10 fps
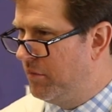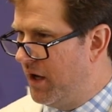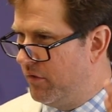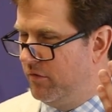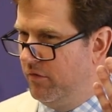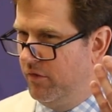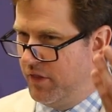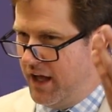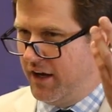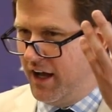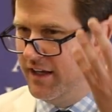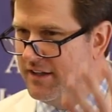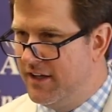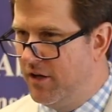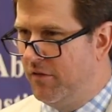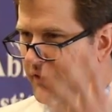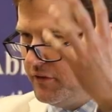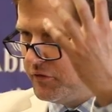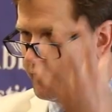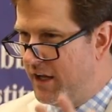about that idea of
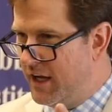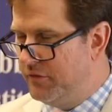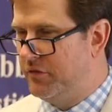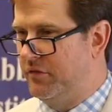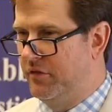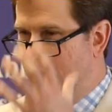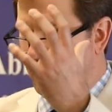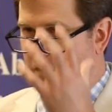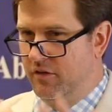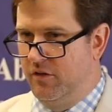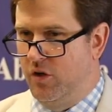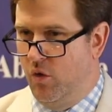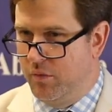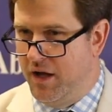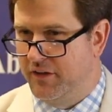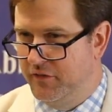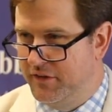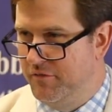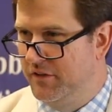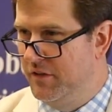these states going back to
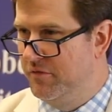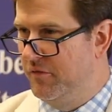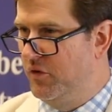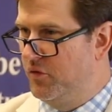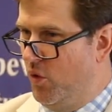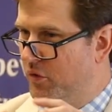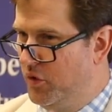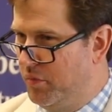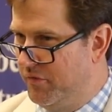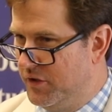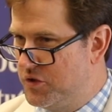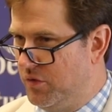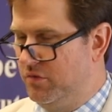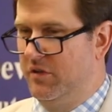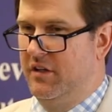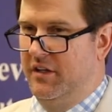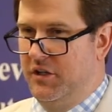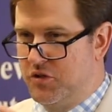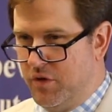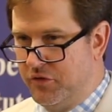1754, two provincial,
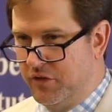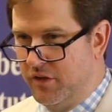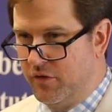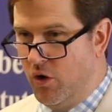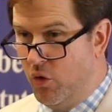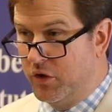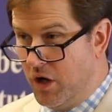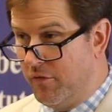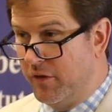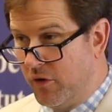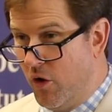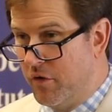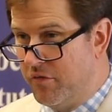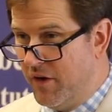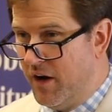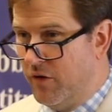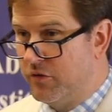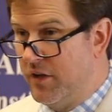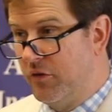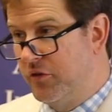interested in governing their own
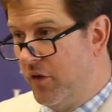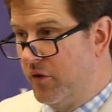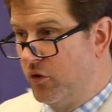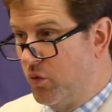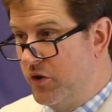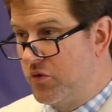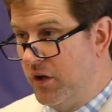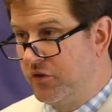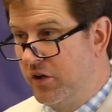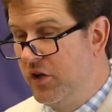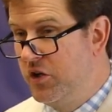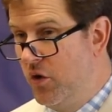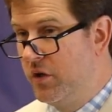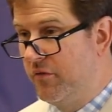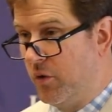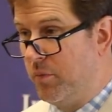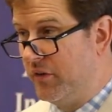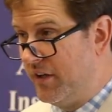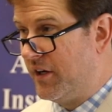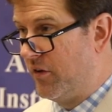affairs. Now, Southerners were interested in a union for
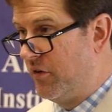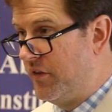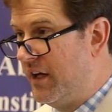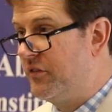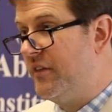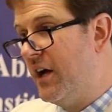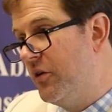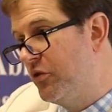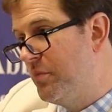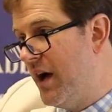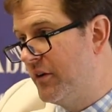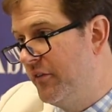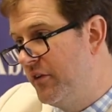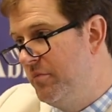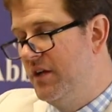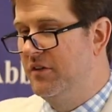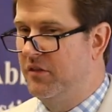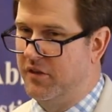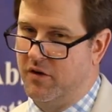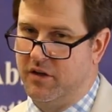particular things, and that goes back to the
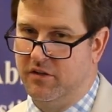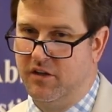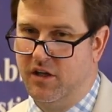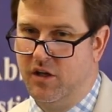Dominion theory.